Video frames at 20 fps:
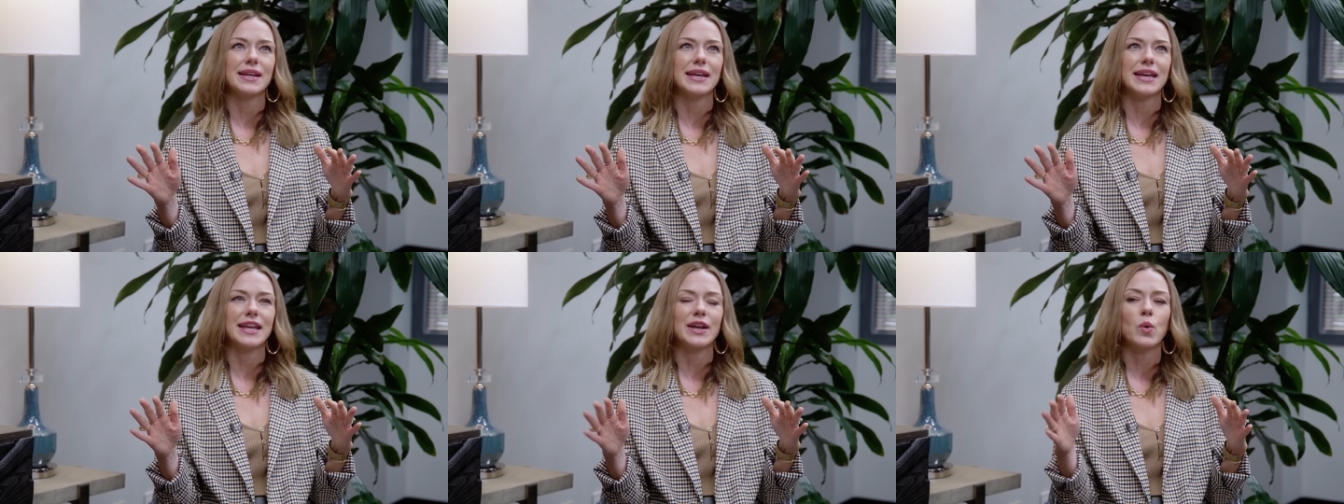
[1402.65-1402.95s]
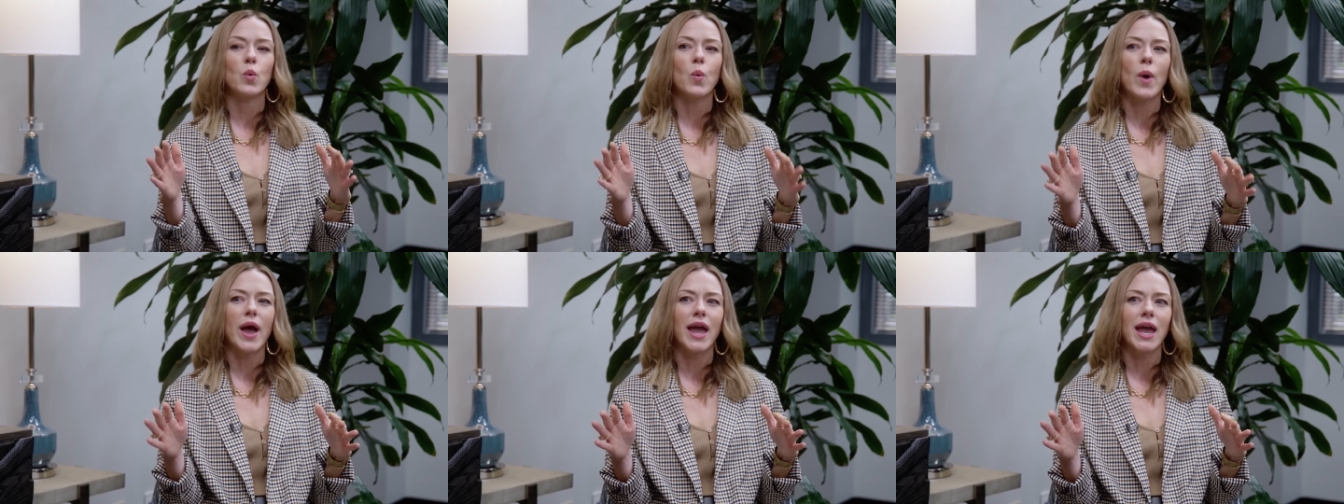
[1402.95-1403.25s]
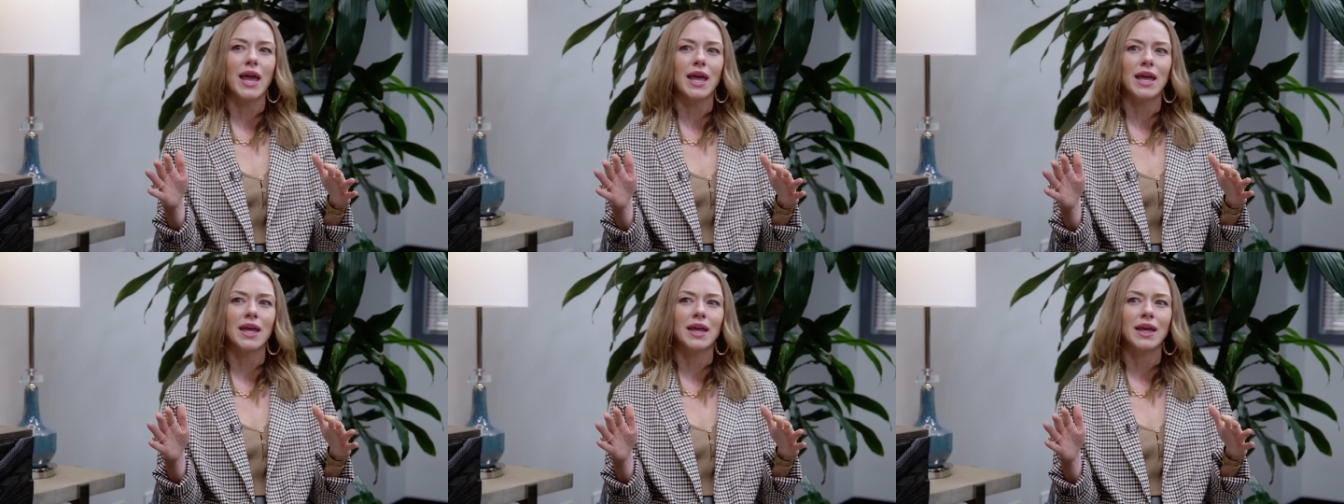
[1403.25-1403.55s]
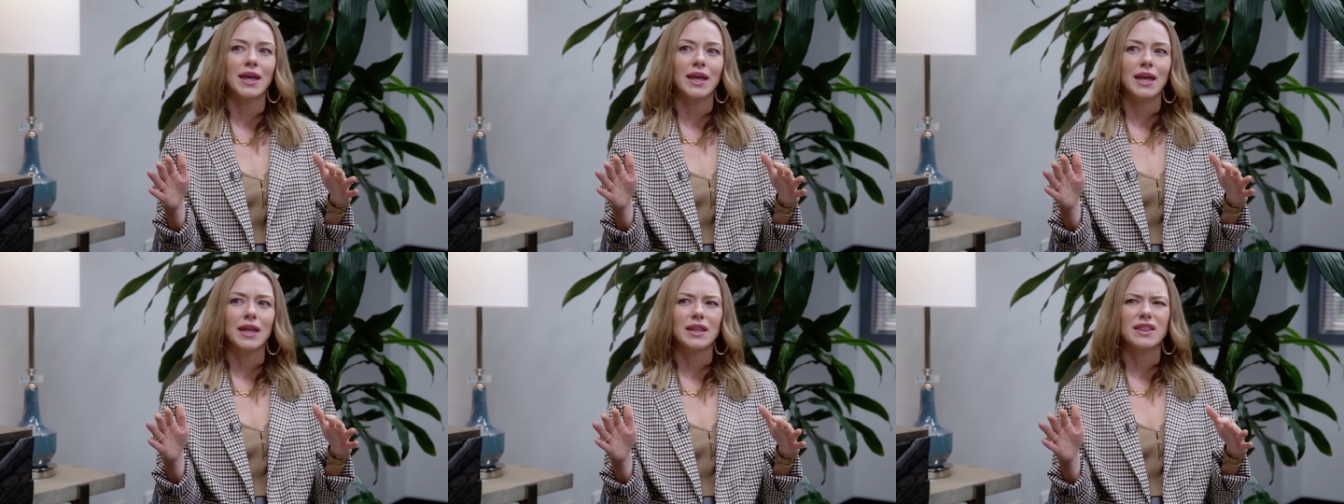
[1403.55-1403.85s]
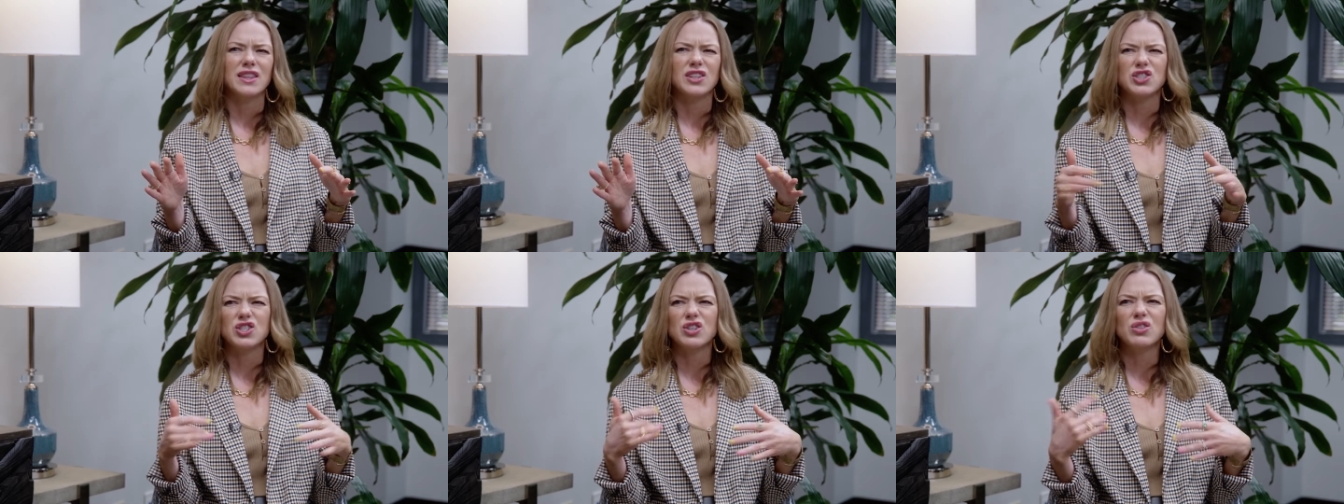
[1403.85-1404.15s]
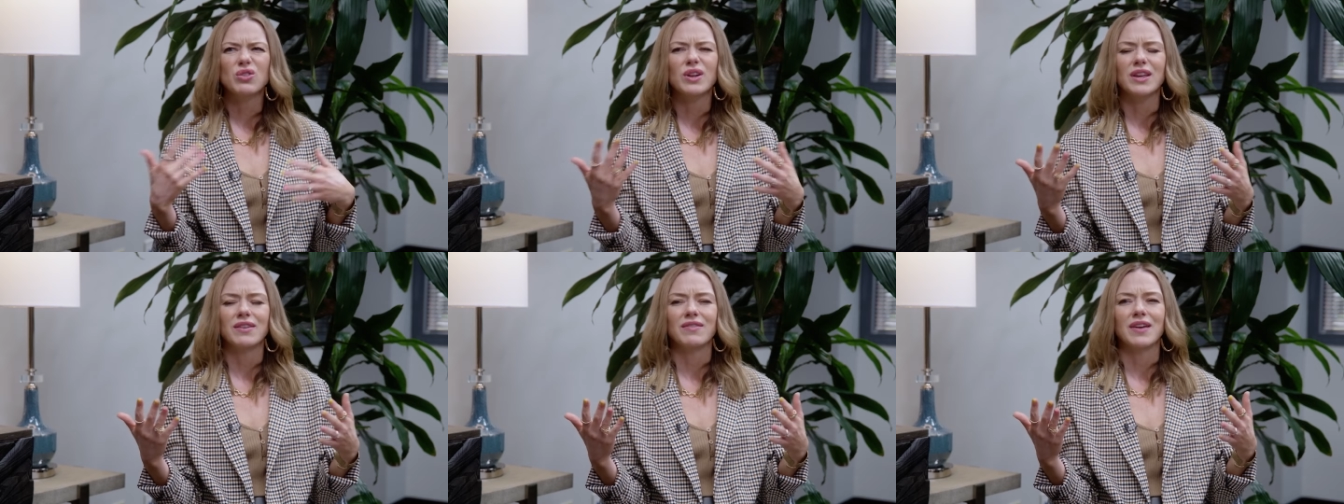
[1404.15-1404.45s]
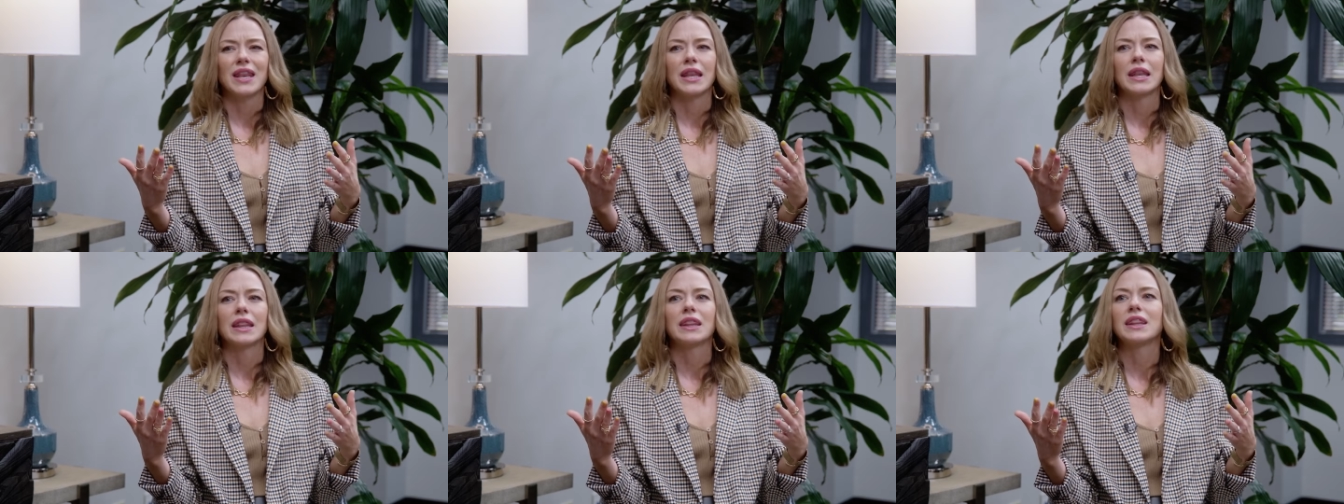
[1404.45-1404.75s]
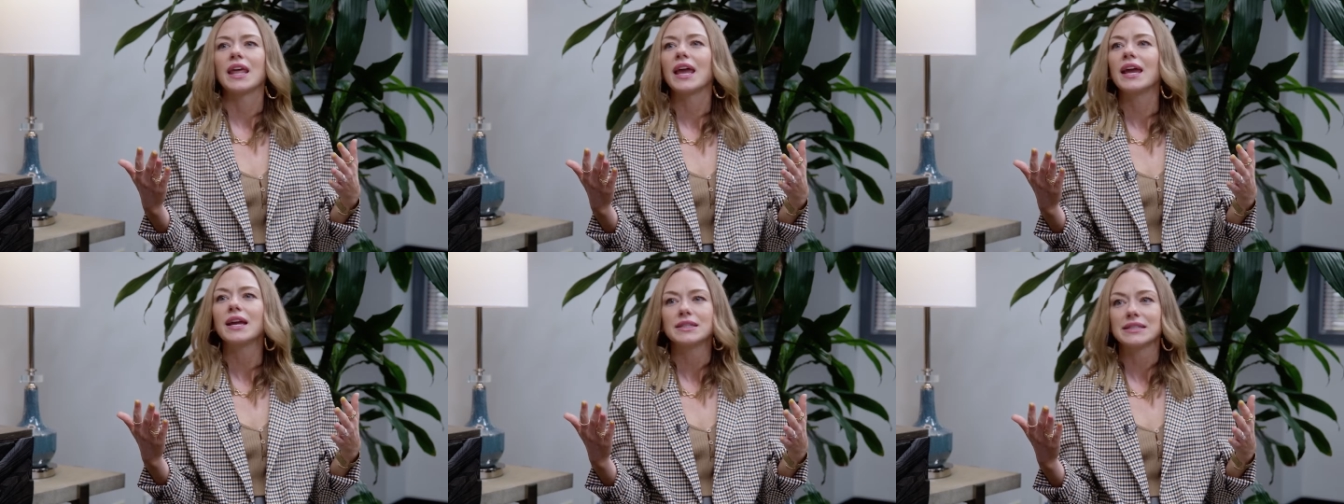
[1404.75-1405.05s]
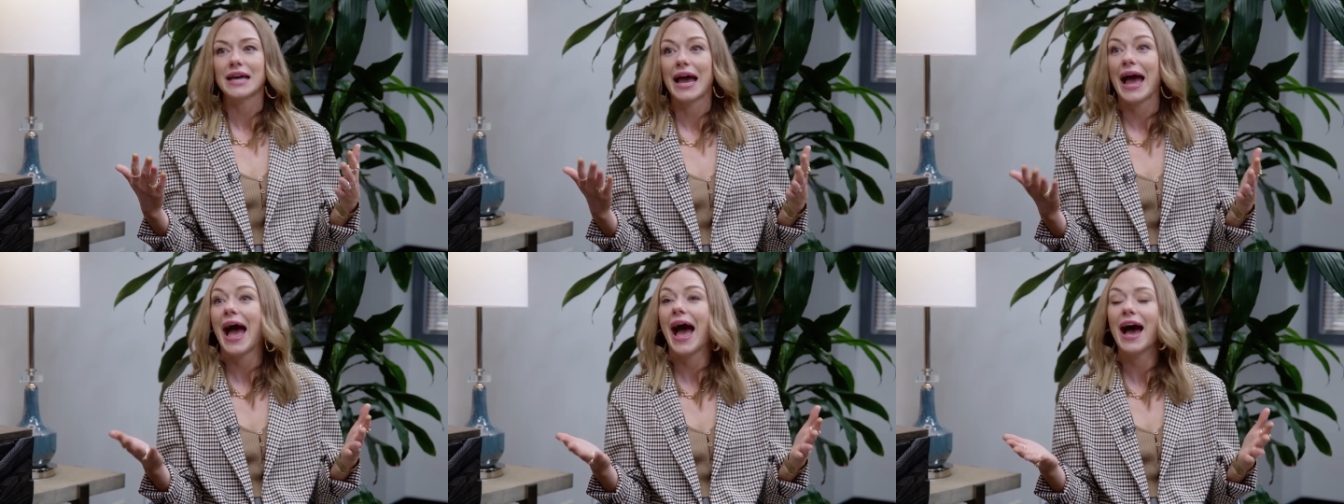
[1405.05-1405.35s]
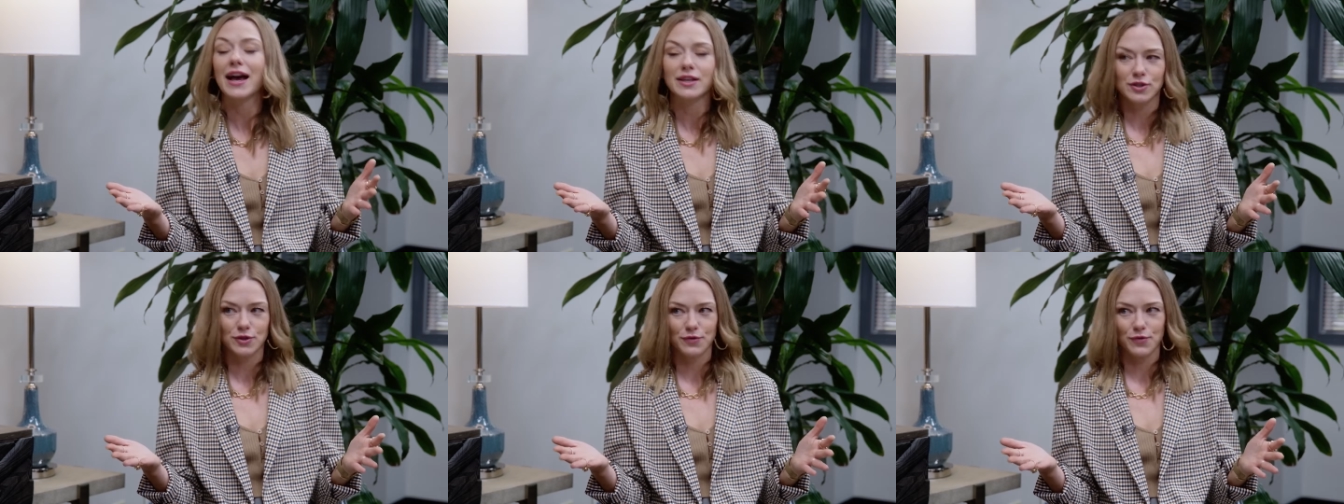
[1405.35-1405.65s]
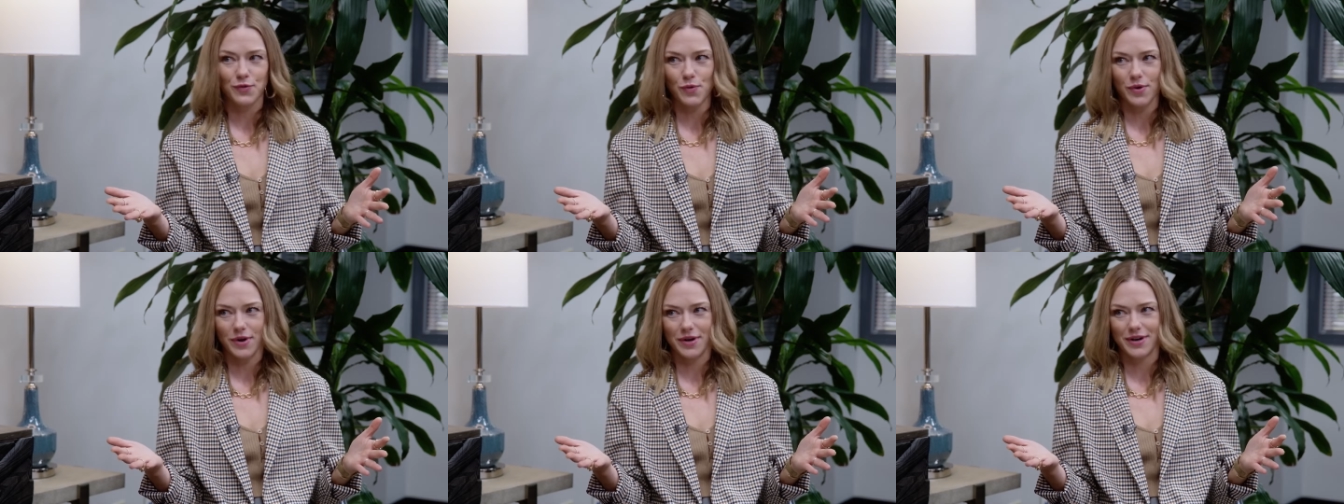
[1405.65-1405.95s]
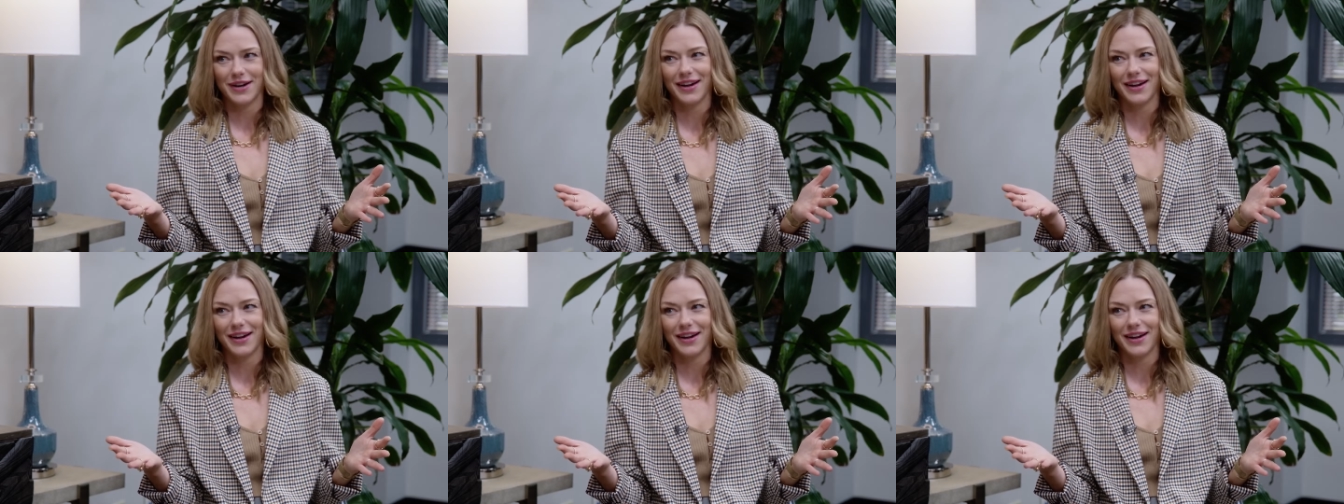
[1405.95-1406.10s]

in a way that you don't even think to ask for.